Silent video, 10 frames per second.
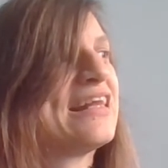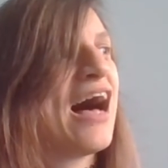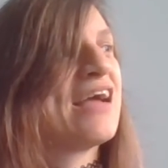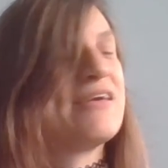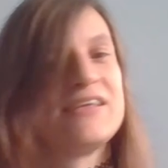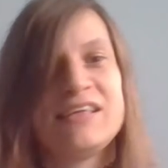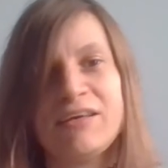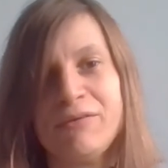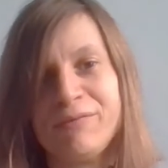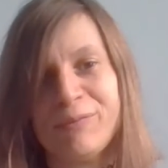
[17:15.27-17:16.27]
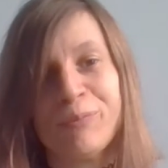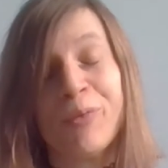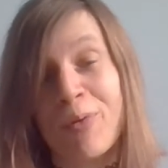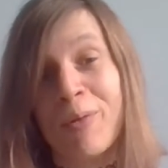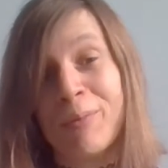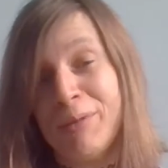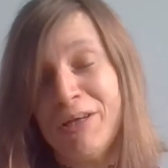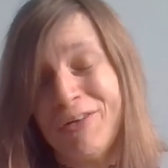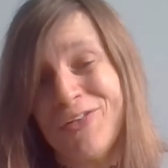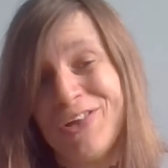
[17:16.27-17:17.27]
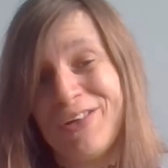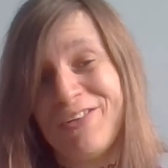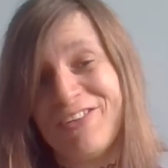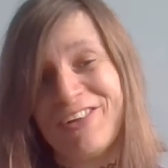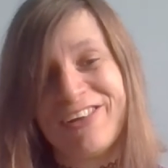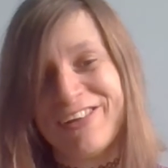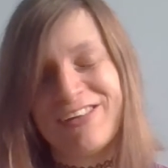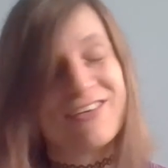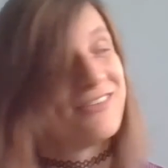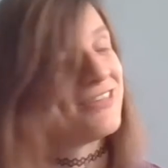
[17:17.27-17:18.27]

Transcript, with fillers: that I, you know, will probably look to to